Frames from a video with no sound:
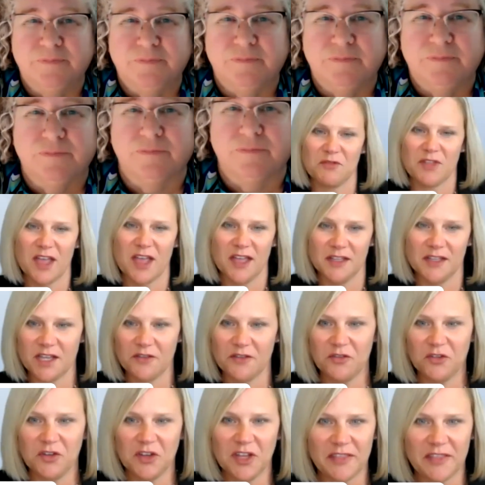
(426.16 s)
Love that.
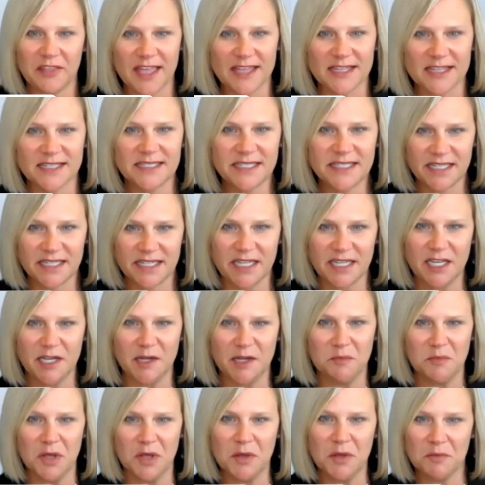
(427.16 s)
Definitely that
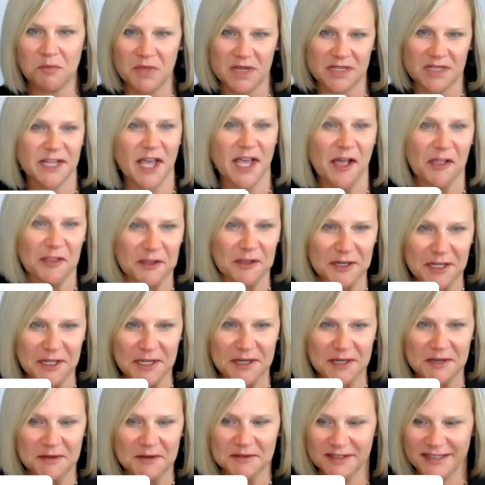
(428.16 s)
team
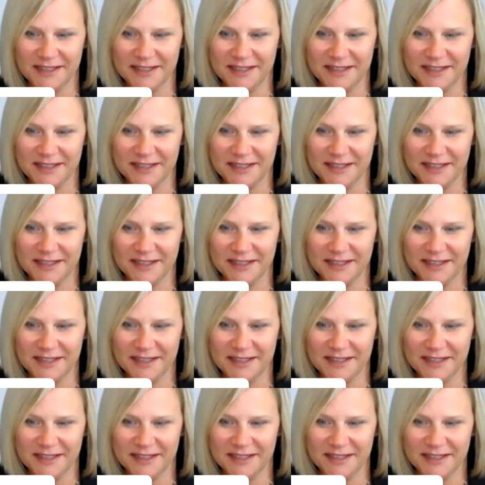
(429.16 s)
mentality.